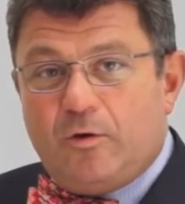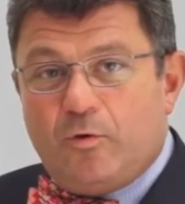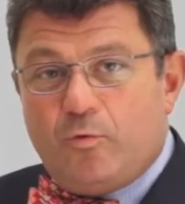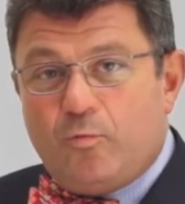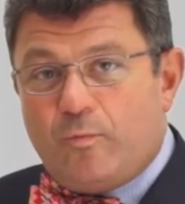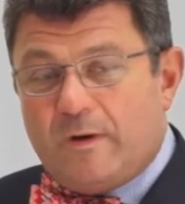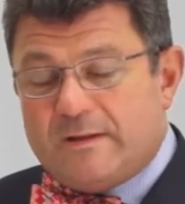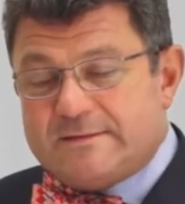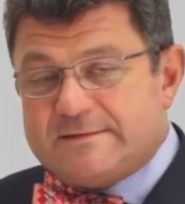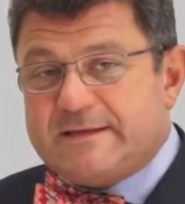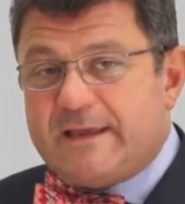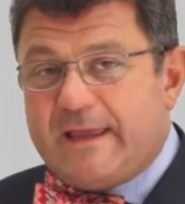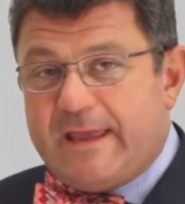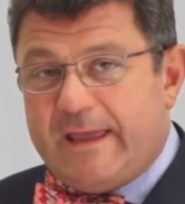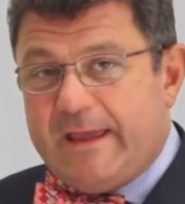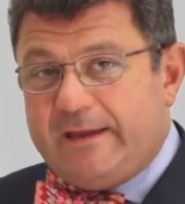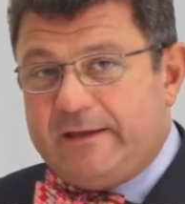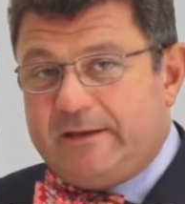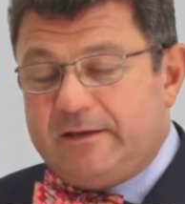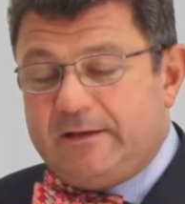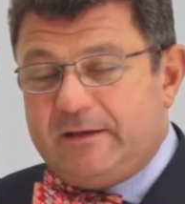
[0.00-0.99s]
Once
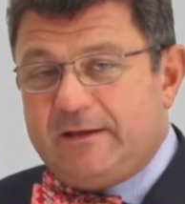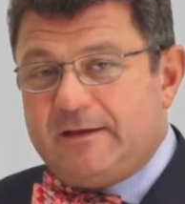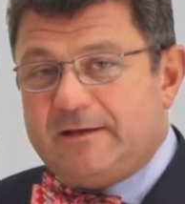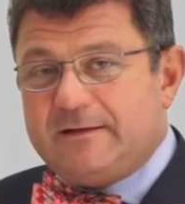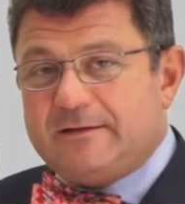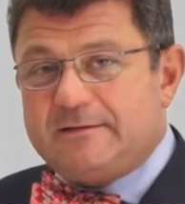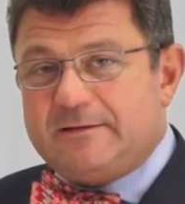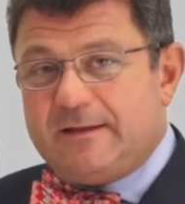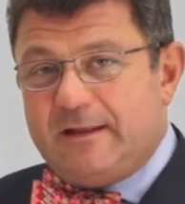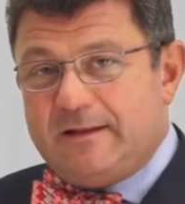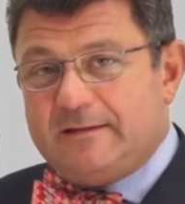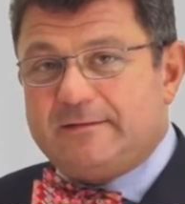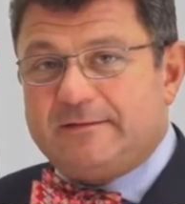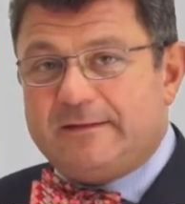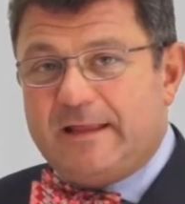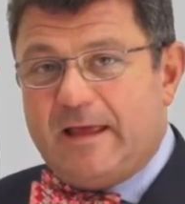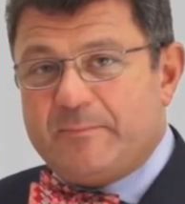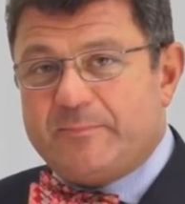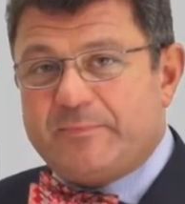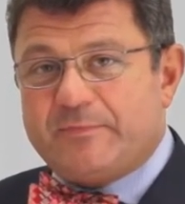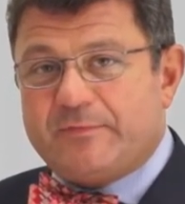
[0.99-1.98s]
again, 10
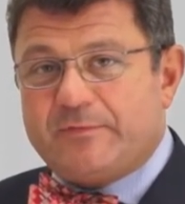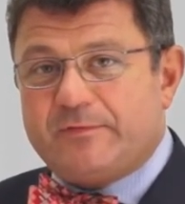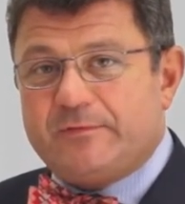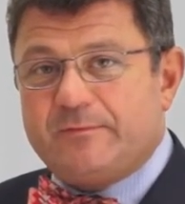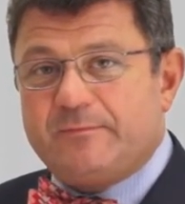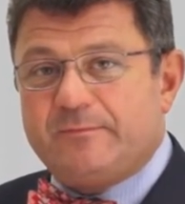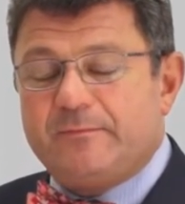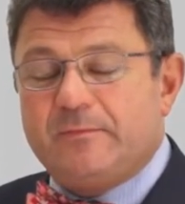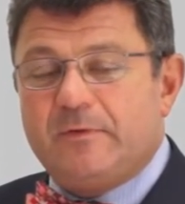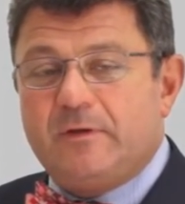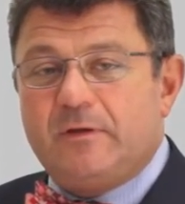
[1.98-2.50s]
steps.